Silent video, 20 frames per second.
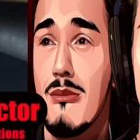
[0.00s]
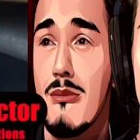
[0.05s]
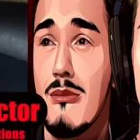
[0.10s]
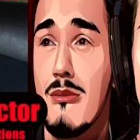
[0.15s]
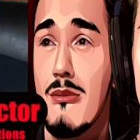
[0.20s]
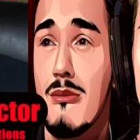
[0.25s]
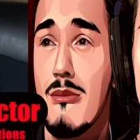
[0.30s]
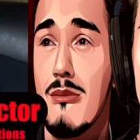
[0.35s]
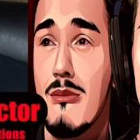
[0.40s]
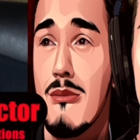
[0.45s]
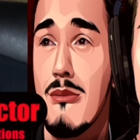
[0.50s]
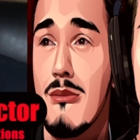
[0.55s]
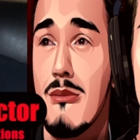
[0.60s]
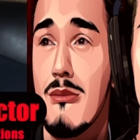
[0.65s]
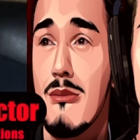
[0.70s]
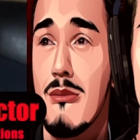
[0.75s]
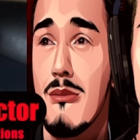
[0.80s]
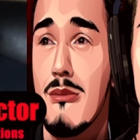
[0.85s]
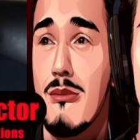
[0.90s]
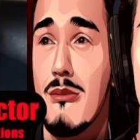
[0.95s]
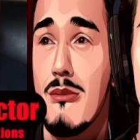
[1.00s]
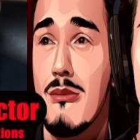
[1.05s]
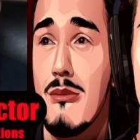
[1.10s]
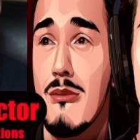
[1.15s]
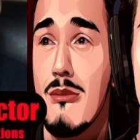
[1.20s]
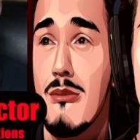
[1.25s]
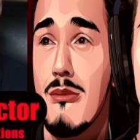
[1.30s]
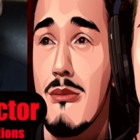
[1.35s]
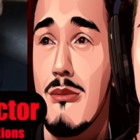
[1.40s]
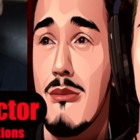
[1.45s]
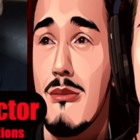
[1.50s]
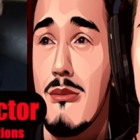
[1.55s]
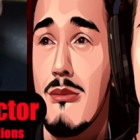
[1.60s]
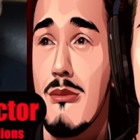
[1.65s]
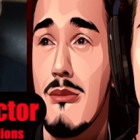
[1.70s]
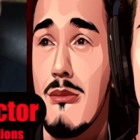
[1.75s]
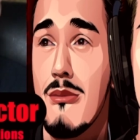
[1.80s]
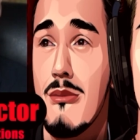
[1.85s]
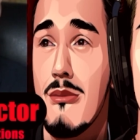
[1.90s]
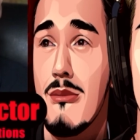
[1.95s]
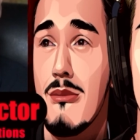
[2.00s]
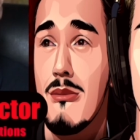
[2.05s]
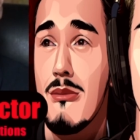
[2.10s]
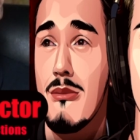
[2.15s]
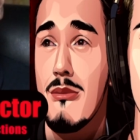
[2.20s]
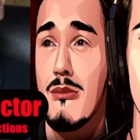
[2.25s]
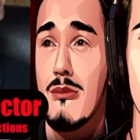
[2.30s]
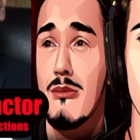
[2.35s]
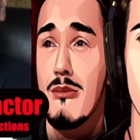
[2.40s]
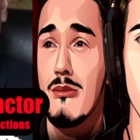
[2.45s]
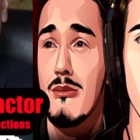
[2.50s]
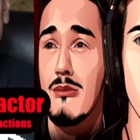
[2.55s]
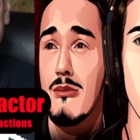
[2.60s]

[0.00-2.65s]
(silent)